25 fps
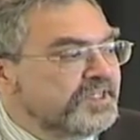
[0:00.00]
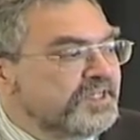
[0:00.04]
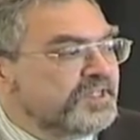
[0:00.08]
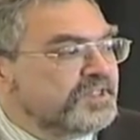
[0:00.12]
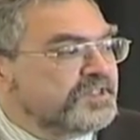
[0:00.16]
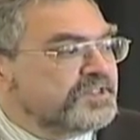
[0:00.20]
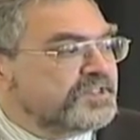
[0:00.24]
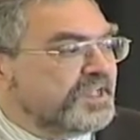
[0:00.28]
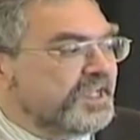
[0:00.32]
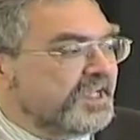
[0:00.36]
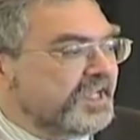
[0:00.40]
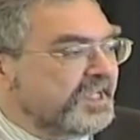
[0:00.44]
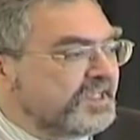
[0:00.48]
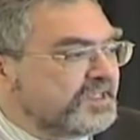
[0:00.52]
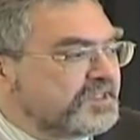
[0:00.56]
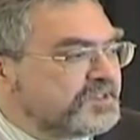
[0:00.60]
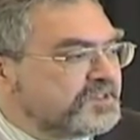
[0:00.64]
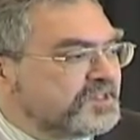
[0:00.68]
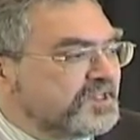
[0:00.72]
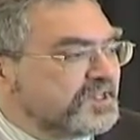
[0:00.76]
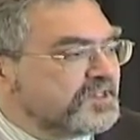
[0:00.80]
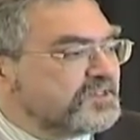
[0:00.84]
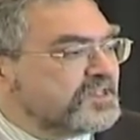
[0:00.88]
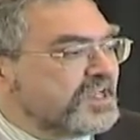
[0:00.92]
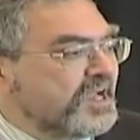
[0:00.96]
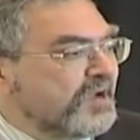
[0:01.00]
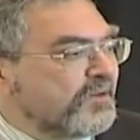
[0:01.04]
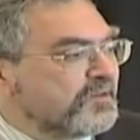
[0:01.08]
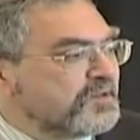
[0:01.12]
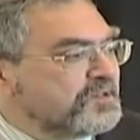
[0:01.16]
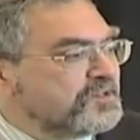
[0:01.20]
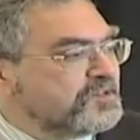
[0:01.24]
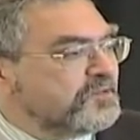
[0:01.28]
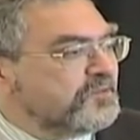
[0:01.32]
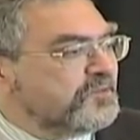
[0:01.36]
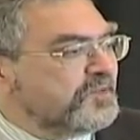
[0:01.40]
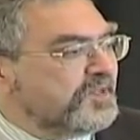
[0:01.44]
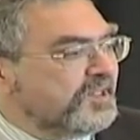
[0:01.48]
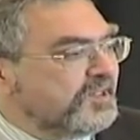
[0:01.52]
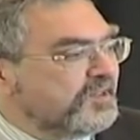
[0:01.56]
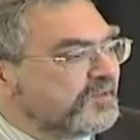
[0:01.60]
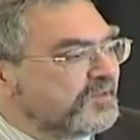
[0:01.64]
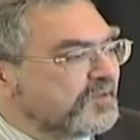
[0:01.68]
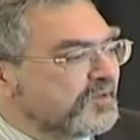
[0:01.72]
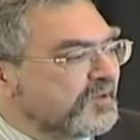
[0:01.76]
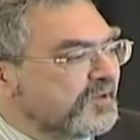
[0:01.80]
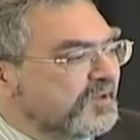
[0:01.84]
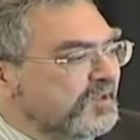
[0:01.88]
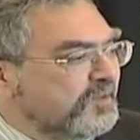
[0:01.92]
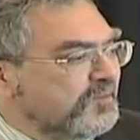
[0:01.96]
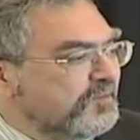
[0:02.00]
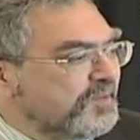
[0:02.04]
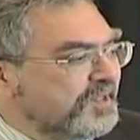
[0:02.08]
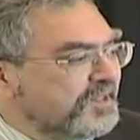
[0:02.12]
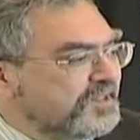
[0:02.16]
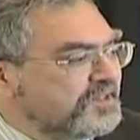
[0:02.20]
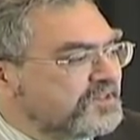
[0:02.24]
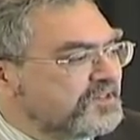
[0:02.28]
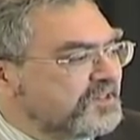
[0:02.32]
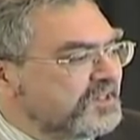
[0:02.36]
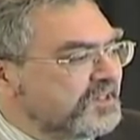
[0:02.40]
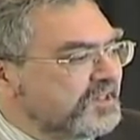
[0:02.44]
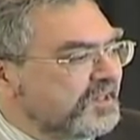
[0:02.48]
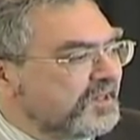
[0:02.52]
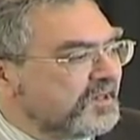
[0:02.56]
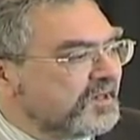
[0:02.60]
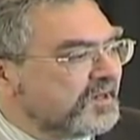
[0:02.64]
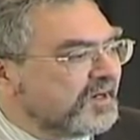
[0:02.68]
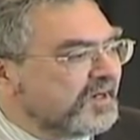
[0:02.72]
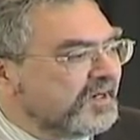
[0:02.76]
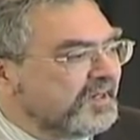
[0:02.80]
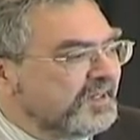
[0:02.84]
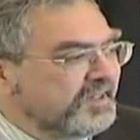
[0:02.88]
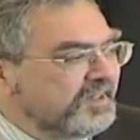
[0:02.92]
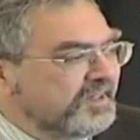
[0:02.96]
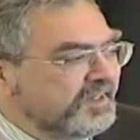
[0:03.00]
say 6 hours a week, 30 weeks a year,